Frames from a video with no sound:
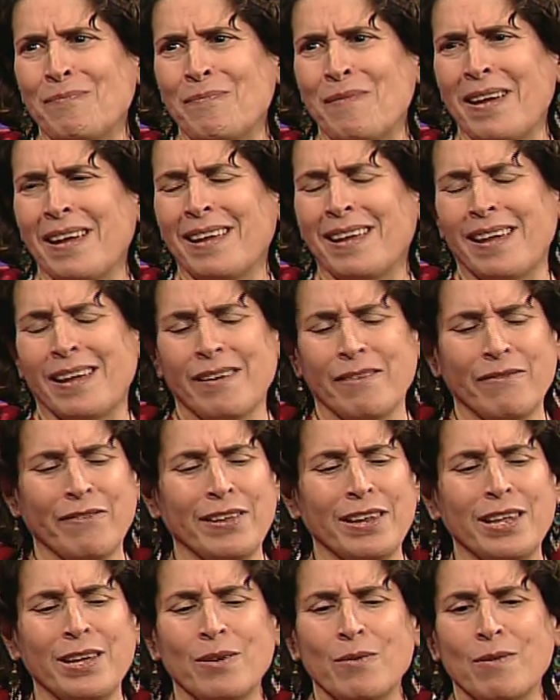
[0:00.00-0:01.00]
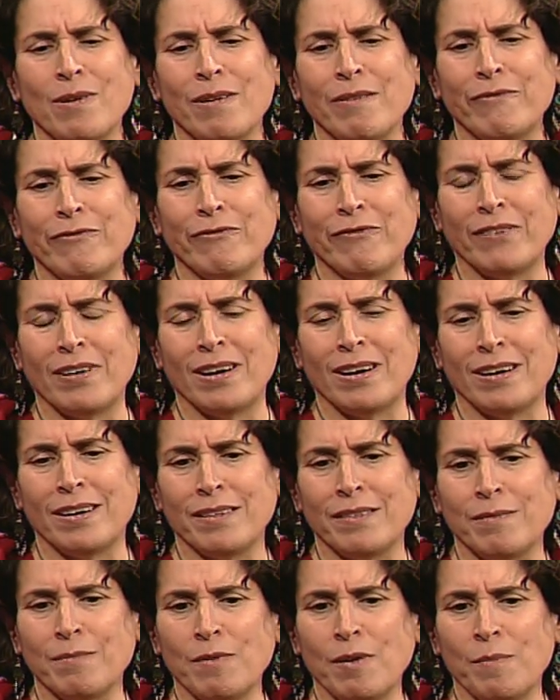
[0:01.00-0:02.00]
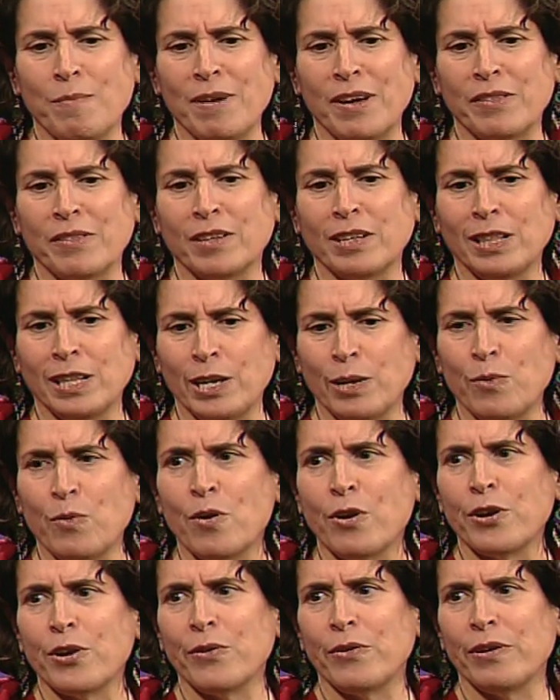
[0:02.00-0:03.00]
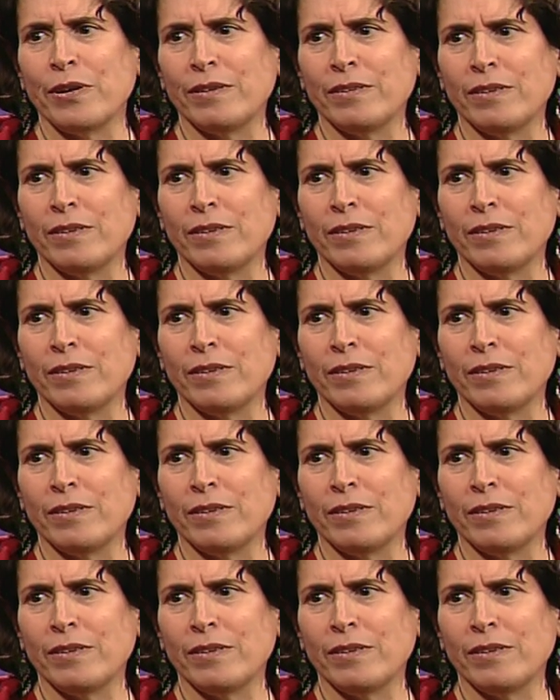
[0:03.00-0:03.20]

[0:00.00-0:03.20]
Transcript: making a video of about the Clearwater,